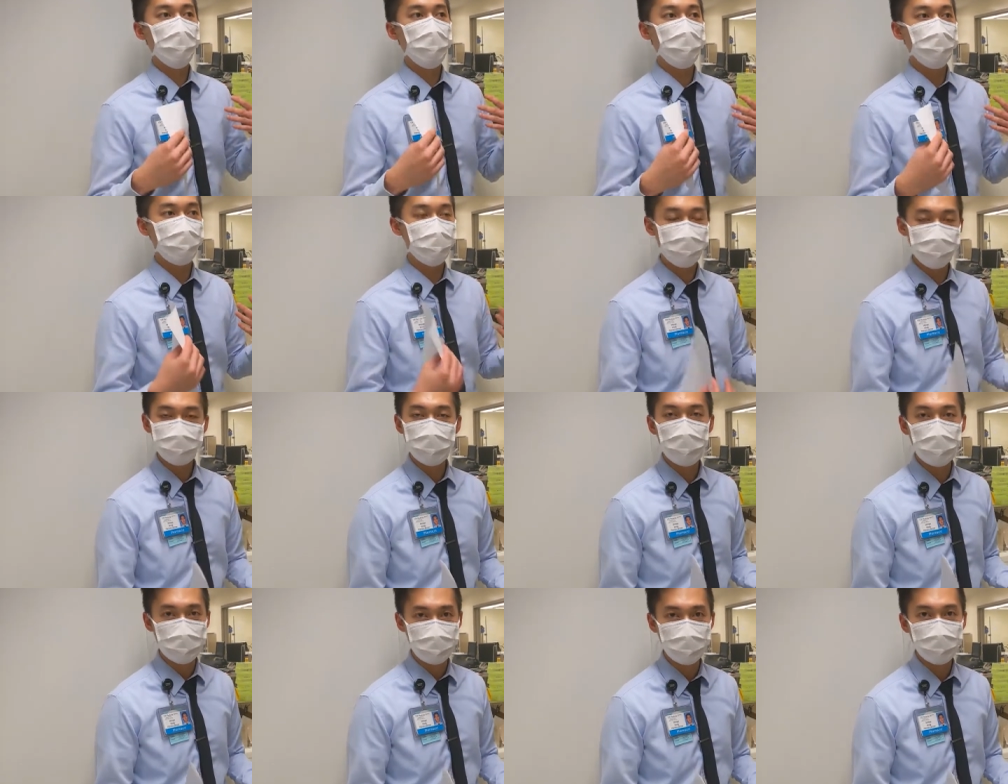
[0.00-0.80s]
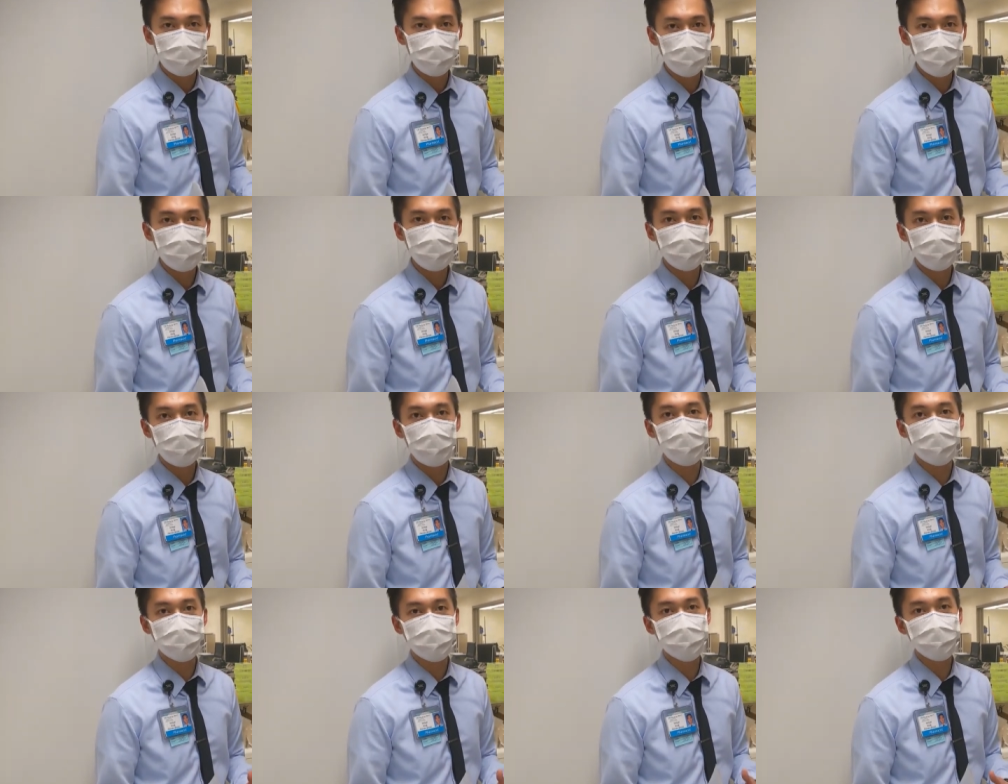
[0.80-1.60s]
prepare the
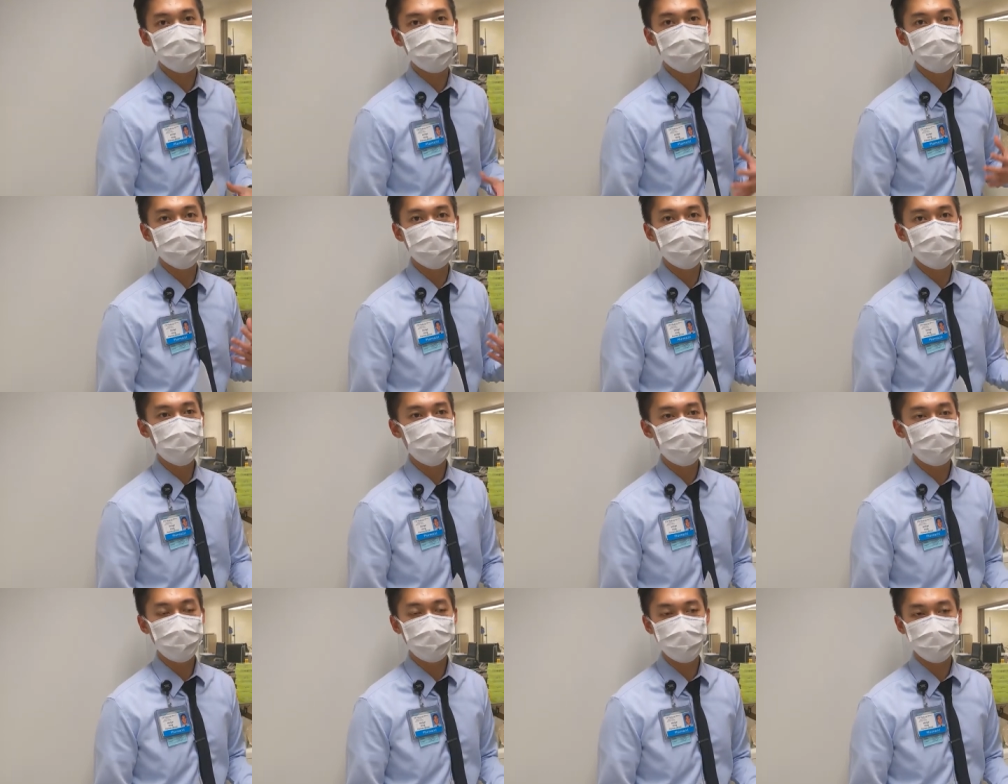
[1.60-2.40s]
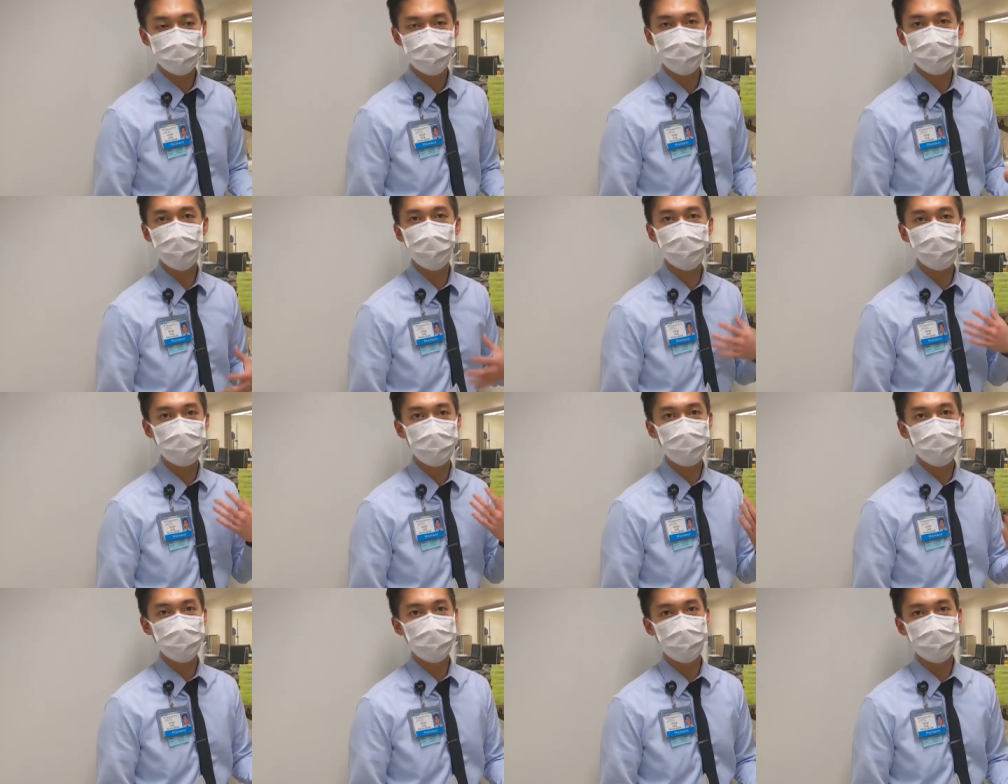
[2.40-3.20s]
products in a more controlled
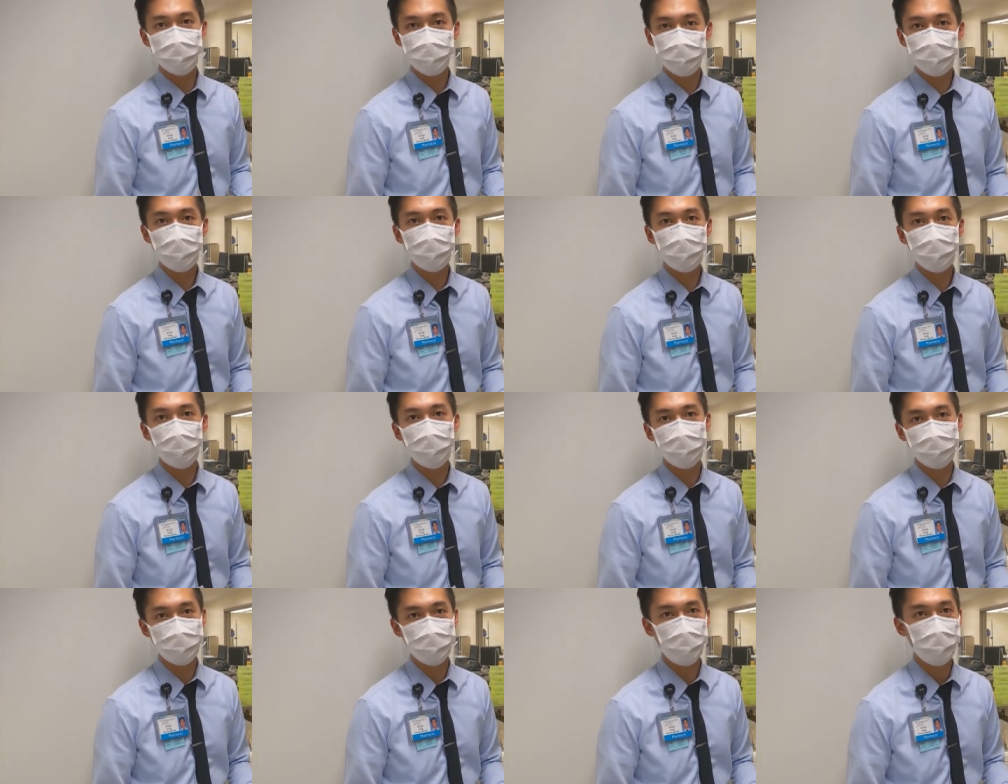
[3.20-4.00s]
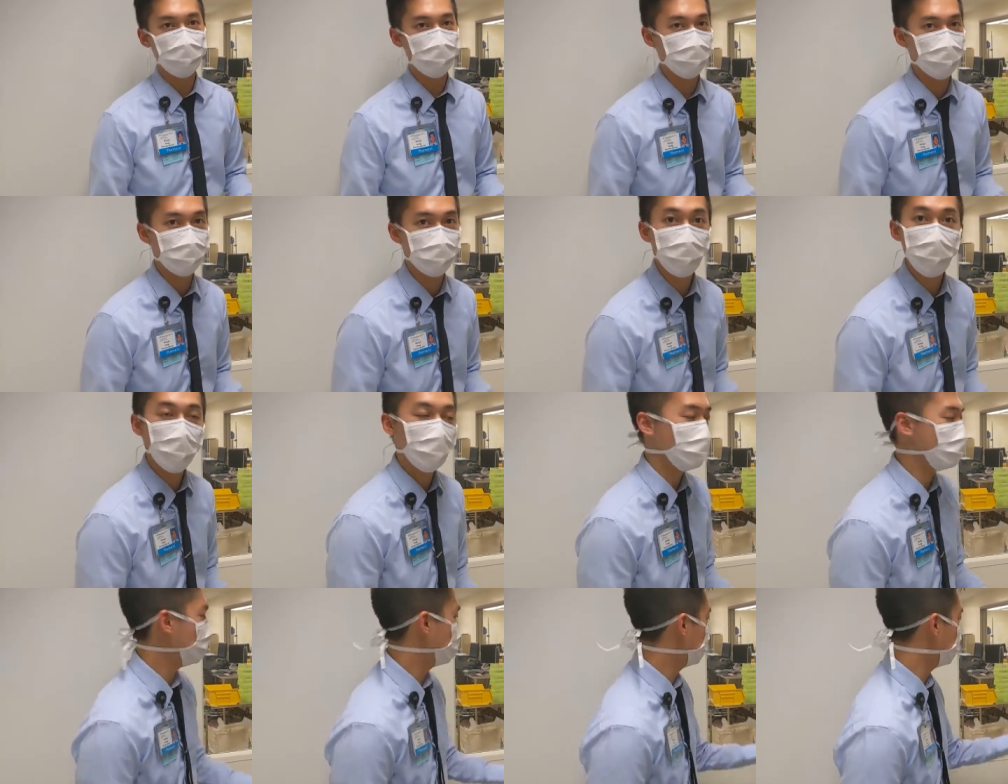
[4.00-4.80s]
and sterile environment.
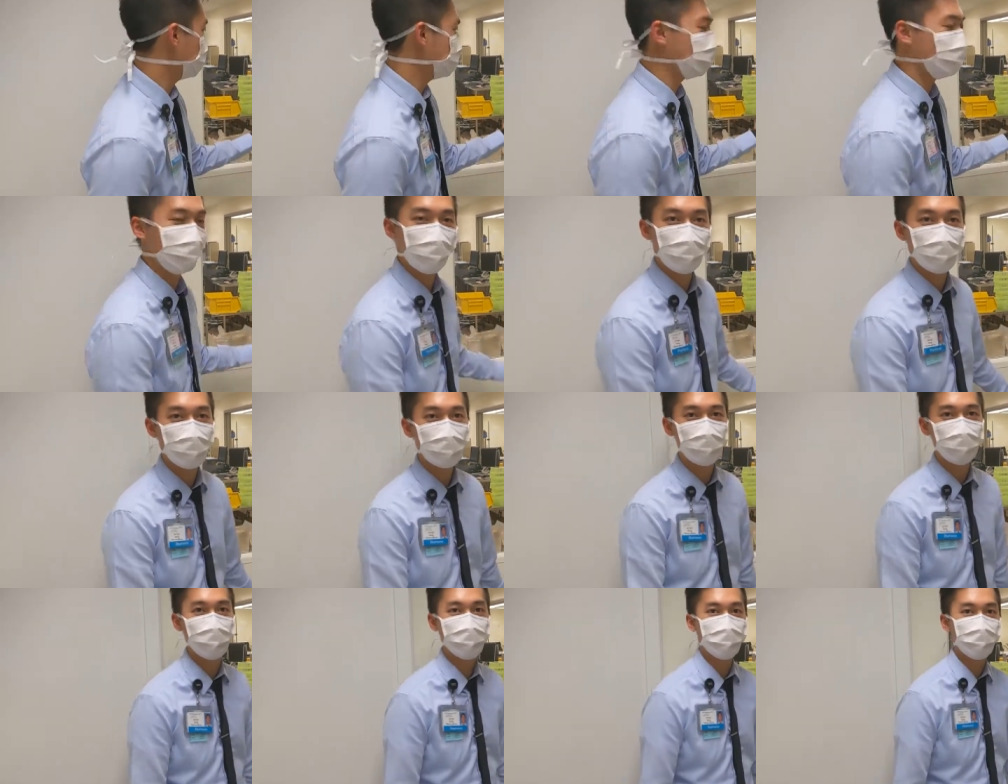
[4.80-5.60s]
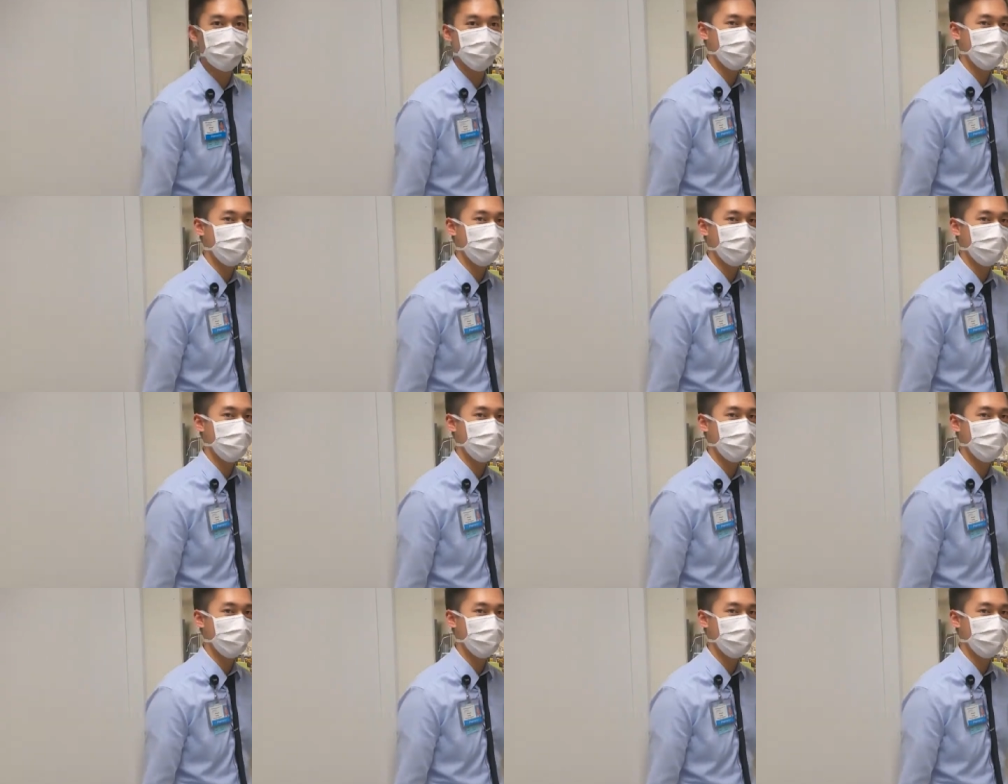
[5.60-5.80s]
So let's take a look and go